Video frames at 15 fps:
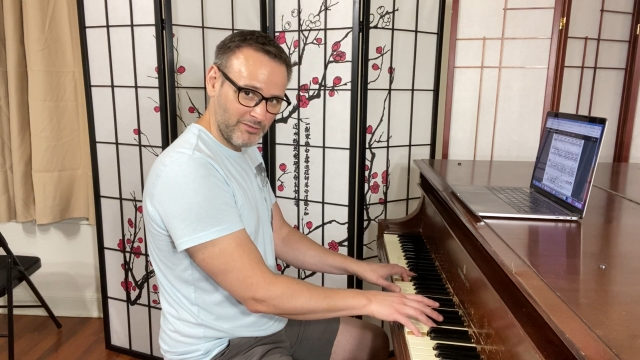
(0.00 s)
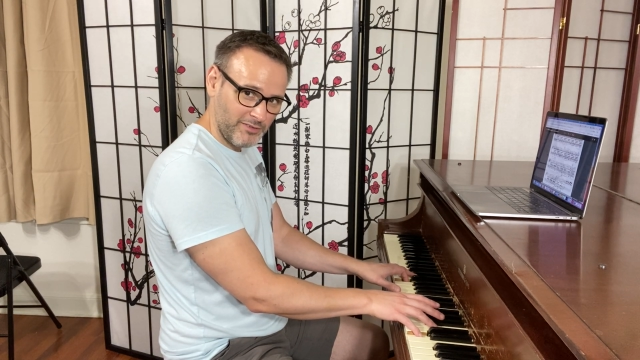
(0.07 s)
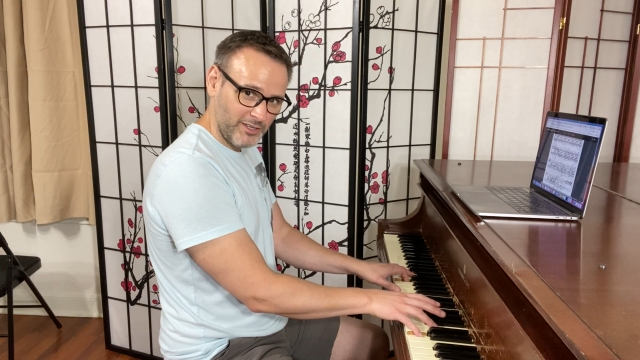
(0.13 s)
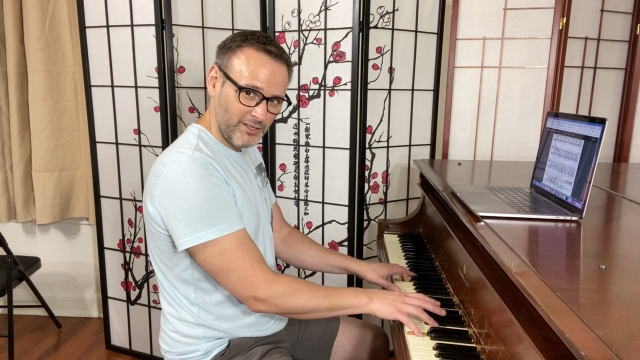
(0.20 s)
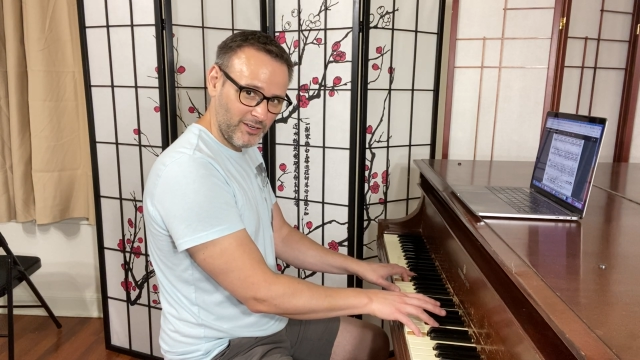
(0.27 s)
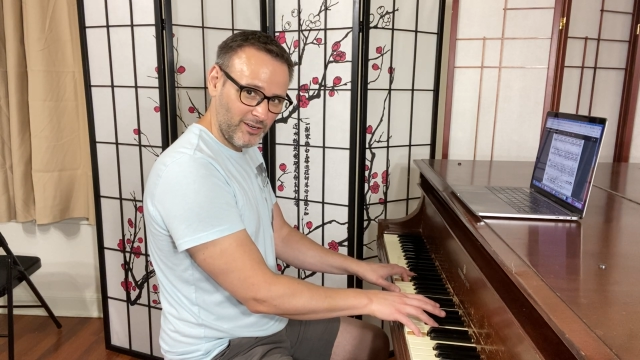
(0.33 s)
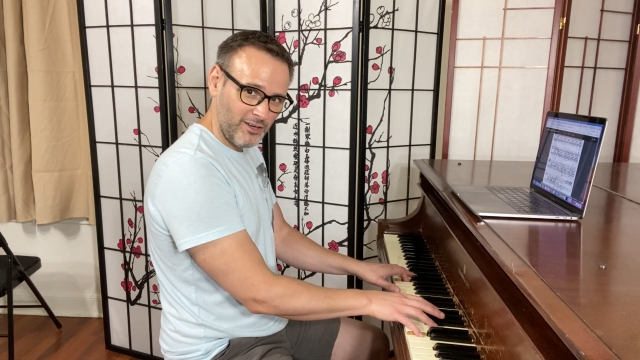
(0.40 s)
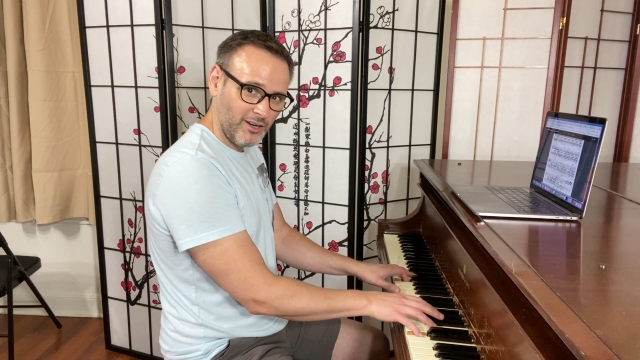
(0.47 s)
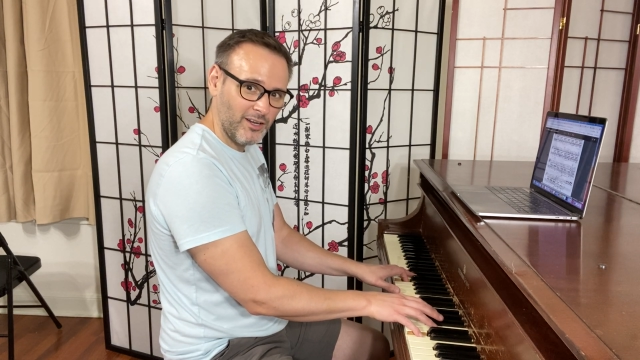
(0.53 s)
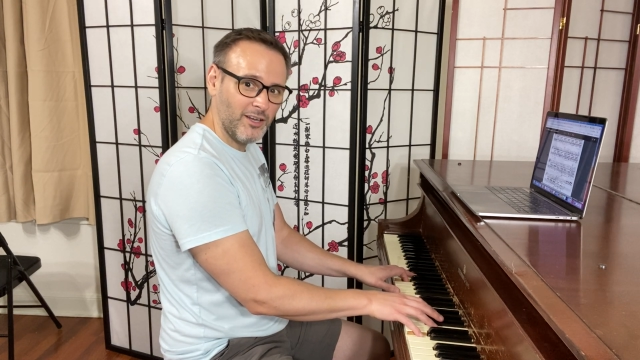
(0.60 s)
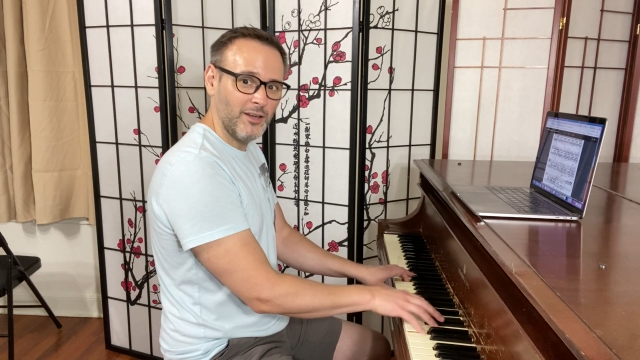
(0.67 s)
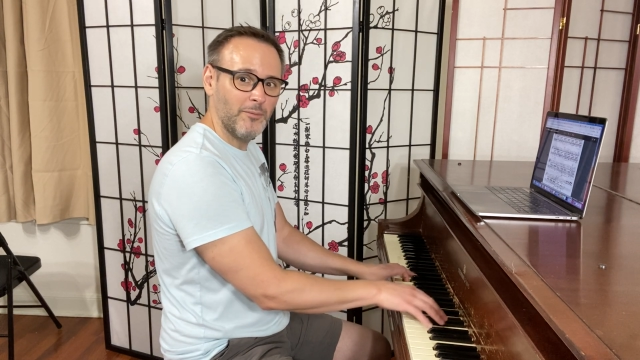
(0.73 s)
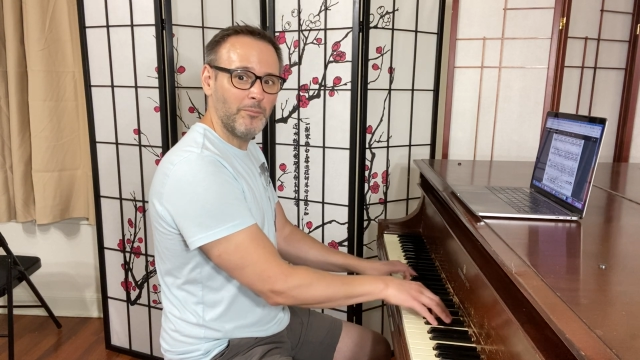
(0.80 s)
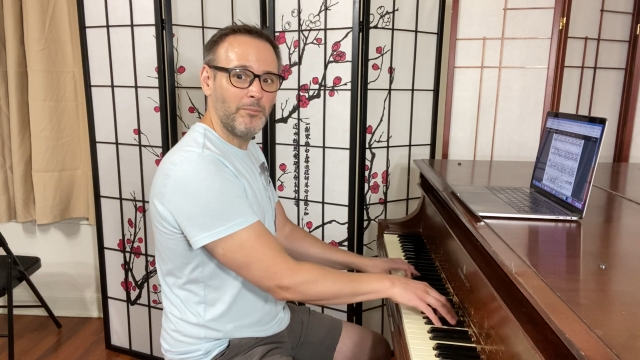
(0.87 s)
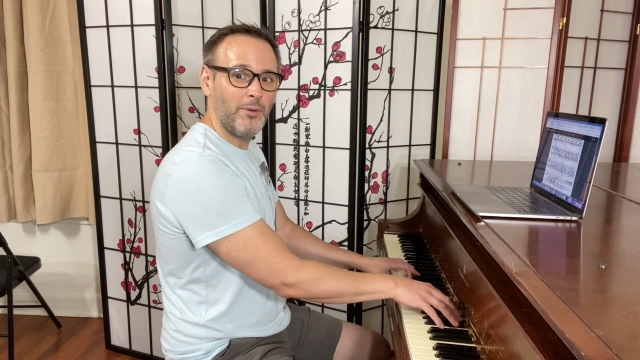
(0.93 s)
finger,
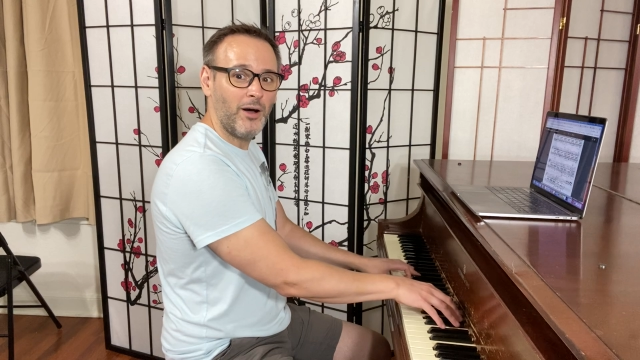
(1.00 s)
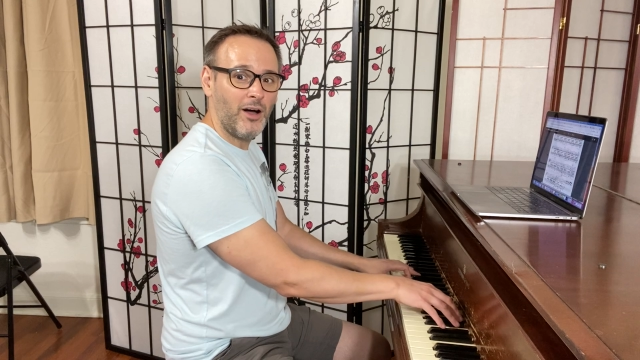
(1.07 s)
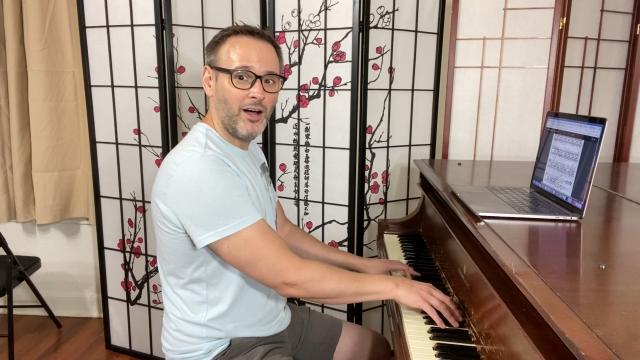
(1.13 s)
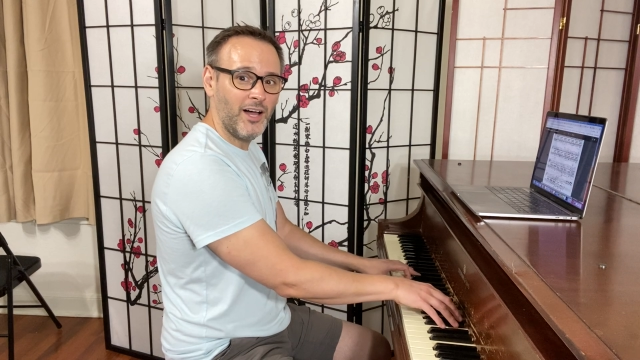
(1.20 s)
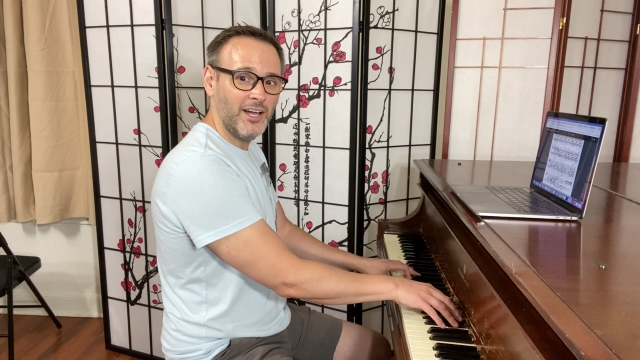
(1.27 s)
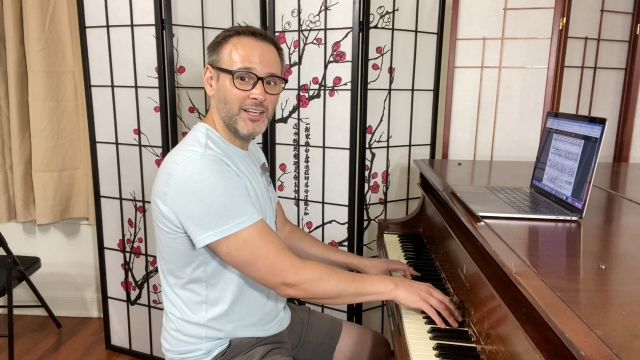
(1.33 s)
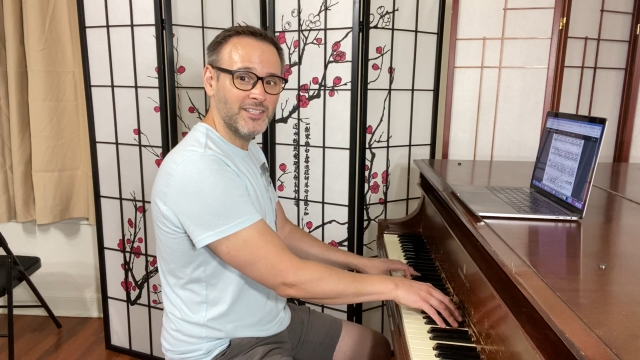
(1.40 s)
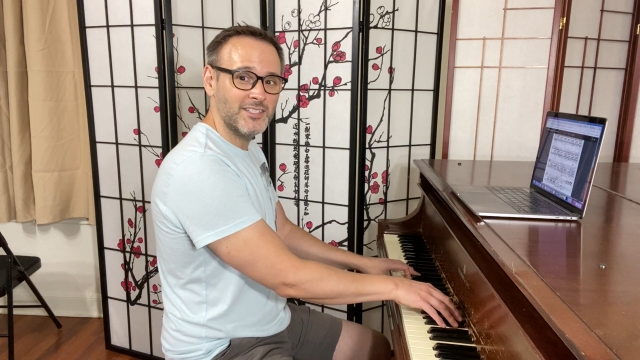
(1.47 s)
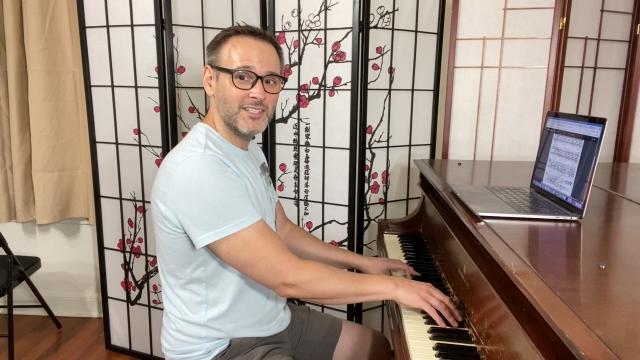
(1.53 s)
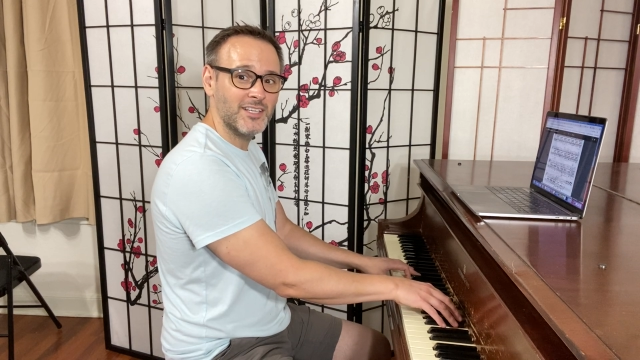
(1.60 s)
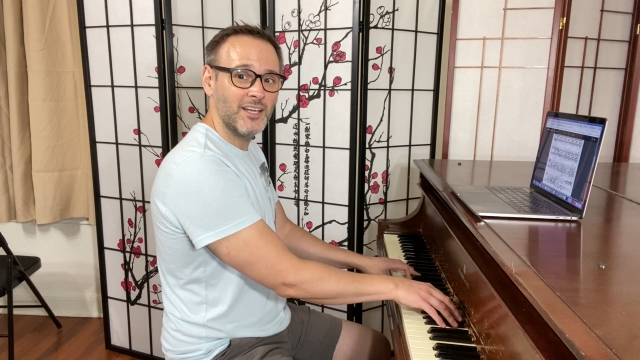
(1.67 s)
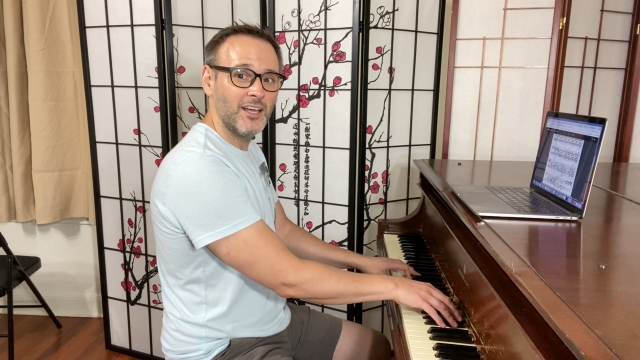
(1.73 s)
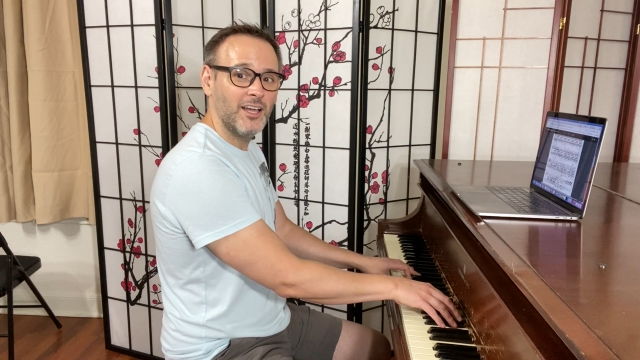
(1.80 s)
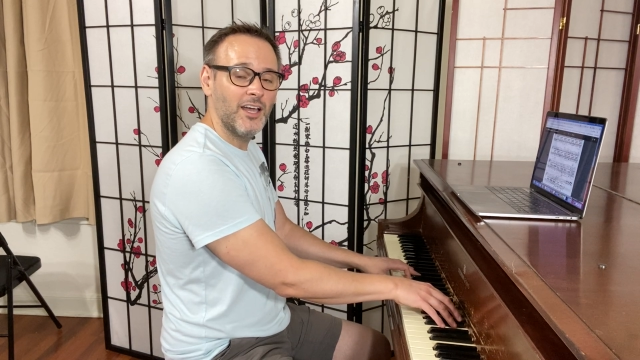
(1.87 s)
pause,